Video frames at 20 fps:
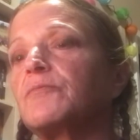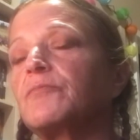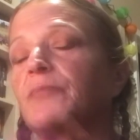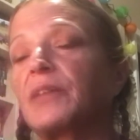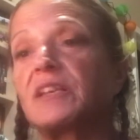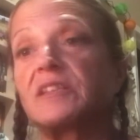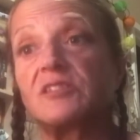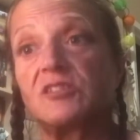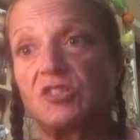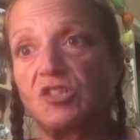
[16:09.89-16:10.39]

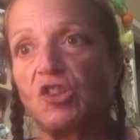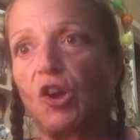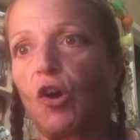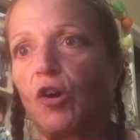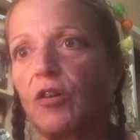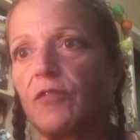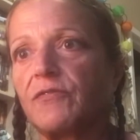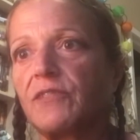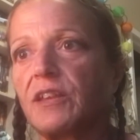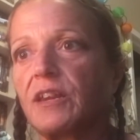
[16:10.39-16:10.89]
being
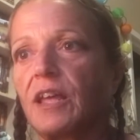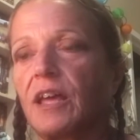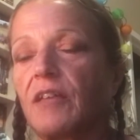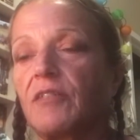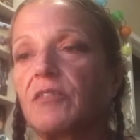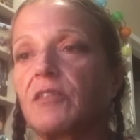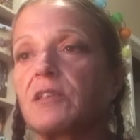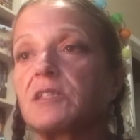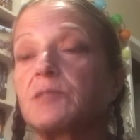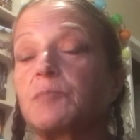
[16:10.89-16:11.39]
starved to
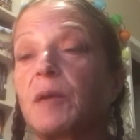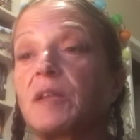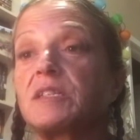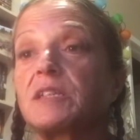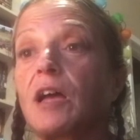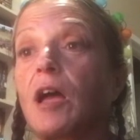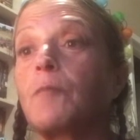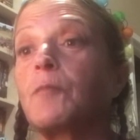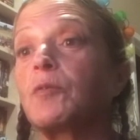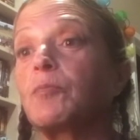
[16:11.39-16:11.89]
death to spend
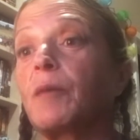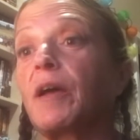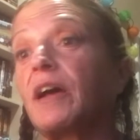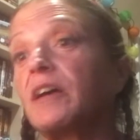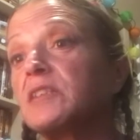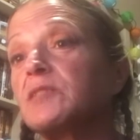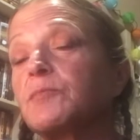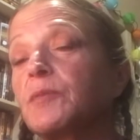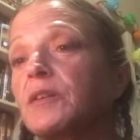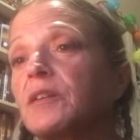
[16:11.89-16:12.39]
time with my
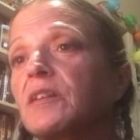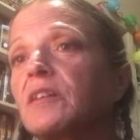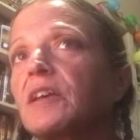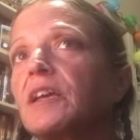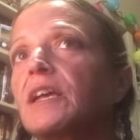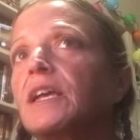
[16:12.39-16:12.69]
husband.